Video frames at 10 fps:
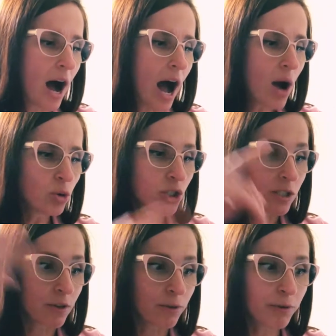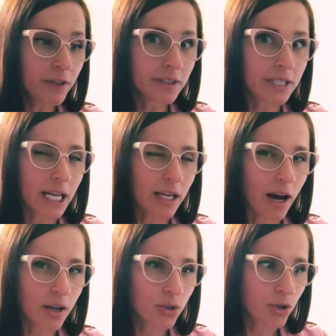out in the fields and
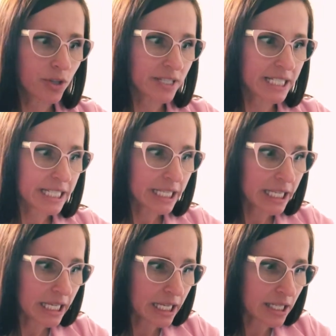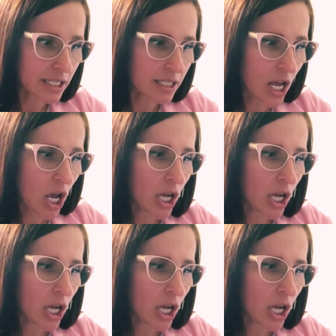under the seas.